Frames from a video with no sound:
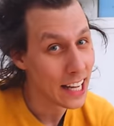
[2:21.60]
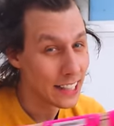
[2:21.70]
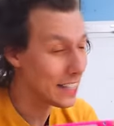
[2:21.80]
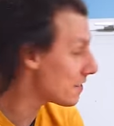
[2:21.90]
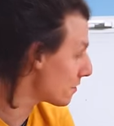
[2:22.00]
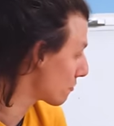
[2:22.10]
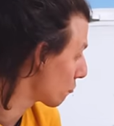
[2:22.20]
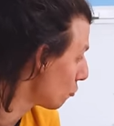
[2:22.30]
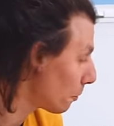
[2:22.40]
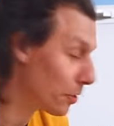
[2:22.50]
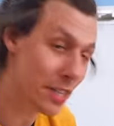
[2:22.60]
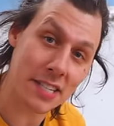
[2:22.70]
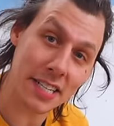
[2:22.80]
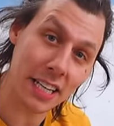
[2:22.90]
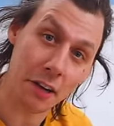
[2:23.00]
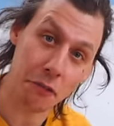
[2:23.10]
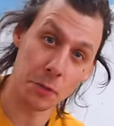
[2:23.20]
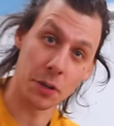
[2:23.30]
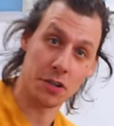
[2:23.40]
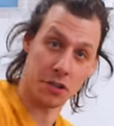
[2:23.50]
This is super easy if you
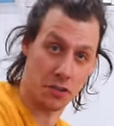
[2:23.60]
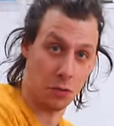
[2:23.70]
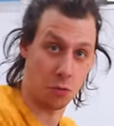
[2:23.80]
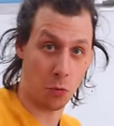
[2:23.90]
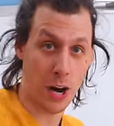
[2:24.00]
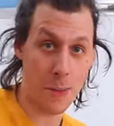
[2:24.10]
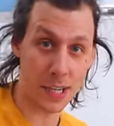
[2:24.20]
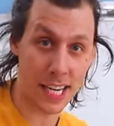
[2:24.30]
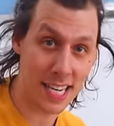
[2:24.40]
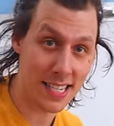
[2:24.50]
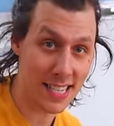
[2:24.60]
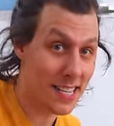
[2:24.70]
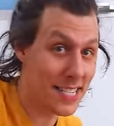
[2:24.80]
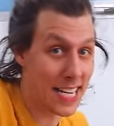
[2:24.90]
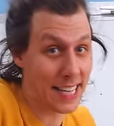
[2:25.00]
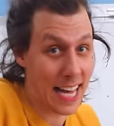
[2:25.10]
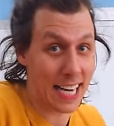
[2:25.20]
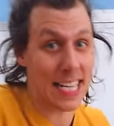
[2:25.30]
wanna just grab a case and take that